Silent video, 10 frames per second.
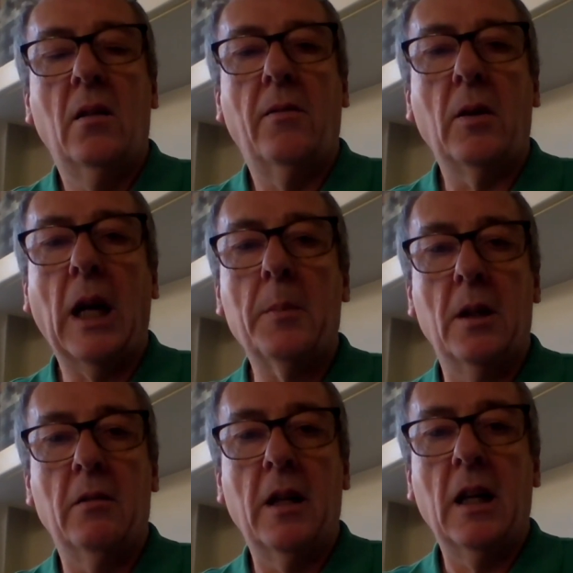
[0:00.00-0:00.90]

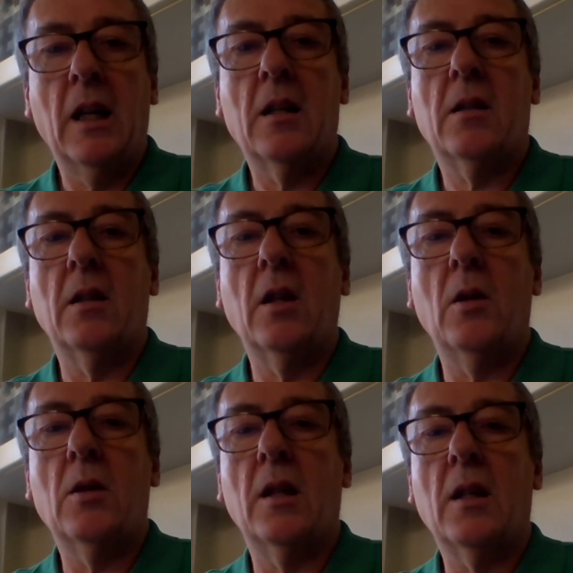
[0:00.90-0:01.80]
vocabulary, is to
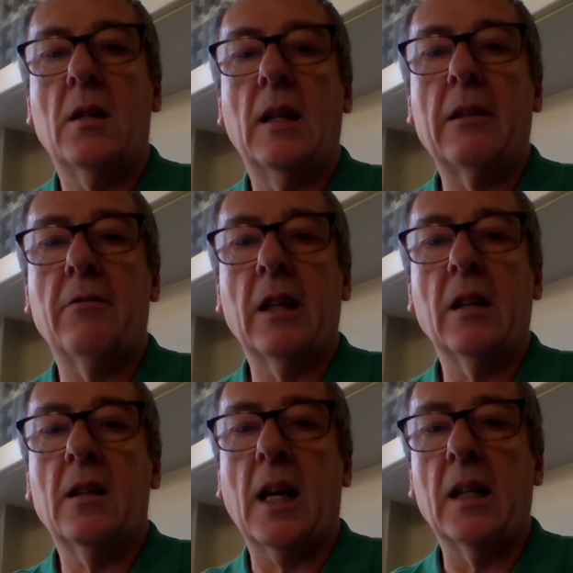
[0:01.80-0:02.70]
use this
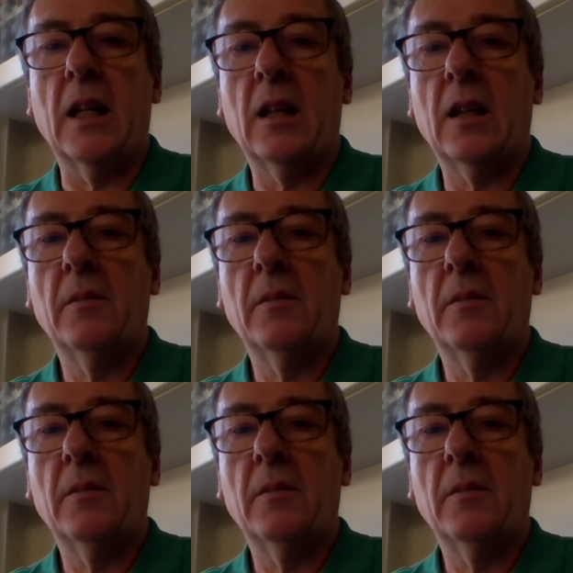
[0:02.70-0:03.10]
laddering technique.